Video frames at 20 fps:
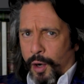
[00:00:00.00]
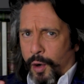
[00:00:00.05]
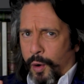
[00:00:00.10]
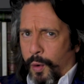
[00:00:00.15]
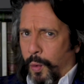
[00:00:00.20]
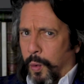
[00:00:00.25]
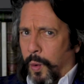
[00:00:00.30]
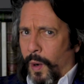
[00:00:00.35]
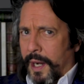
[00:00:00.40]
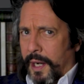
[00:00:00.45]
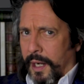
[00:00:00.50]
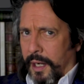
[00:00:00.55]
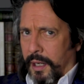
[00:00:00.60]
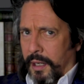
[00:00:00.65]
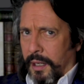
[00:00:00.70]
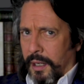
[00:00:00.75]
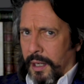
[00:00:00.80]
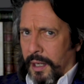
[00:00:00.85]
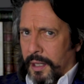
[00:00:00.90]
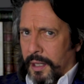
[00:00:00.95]
quick
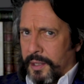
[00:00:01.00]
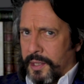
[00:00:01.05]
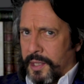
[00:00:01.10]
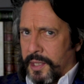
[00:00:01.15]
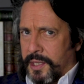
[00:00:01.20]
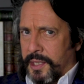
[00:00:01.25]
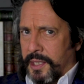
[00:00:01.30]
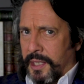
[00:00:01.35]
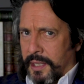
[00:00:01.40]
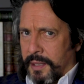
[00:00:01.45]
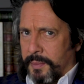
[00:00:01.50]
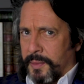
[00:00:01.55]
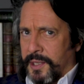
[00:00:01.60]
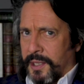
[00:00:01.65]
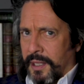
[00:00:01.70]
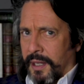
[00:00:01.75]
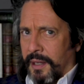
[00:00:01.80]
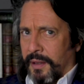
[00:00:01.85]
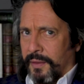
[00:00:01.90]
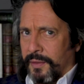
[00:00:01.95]
to see
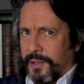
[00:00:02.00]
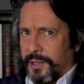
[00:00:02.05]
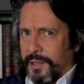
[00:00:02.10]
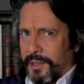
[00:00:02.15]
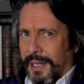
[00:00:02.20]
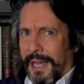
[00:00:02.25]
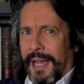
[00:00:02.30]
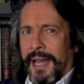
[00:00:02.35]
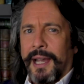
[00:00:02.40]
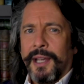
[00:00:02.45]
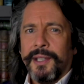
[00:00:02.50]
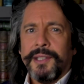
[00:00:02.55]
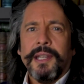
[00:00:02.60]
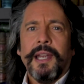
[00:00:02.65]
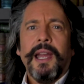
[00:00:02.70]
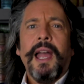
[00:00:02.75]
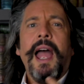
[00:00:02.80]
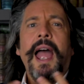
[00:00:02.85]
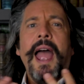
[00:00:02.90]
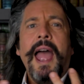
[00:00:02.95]
themselves as
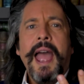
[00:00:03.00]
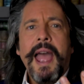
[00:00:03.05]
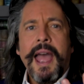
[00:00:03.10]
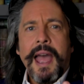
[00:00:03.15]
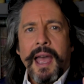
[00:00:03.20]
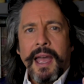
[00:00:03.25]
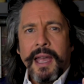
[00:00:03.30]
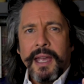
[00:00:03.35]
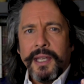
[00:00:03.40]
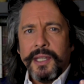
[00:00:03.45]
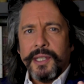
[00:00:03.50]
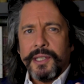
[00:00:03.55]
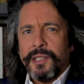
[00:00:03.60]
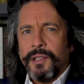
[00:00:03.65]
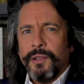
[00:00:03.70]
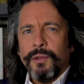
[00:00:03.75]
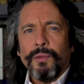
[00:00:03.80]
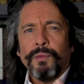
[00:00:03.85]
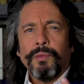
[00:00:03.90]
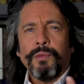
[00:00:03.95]
heirs
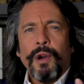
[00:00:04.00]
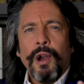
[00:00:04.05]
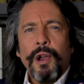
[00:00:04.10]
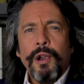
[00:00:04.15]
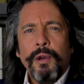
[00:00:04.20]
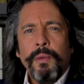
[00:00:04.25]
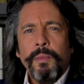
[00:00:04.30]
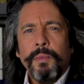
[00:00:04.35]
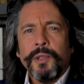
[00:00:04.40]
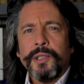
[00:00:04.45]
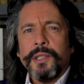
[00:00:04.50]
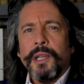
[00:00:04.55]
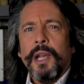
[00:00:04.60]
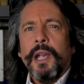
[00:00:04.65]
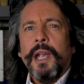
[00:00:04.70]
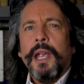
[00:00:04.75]
to Rome's